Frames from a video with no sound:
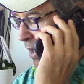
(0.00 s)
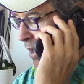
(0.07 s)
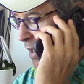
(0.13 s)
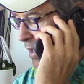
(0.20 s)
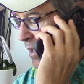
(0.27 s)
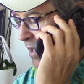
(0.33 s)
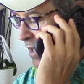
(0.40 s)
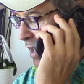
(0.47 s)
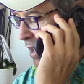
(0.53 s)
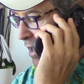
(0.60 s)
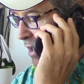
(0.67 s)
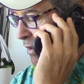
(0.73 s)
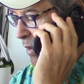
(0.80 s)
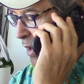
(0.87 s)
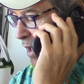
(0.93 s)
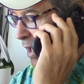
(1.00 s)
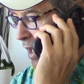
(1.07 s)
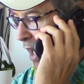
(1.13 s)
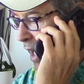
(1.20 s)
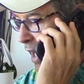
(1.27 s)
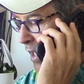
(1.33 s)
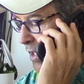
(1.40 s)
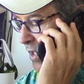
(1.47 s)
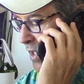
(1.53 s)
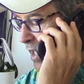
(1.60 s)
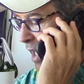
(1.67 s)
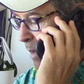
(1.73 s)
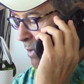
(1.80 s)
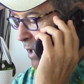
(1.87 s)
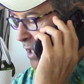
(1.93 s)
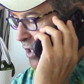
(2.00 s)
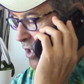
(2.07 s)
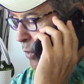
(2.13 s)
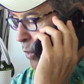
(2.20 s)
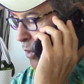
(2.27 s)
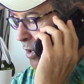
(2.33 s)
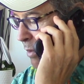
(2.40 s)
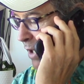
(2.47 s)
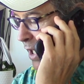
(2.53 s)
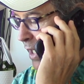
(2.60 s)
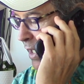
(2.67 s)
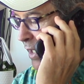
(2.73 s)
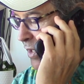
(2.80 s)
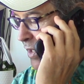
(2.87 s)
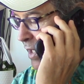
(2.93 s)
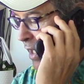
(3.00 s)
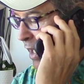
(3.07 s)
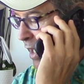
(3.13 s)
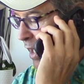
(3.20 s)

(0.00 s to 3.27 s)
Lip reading: It's one of the hottest topics in orthopedics.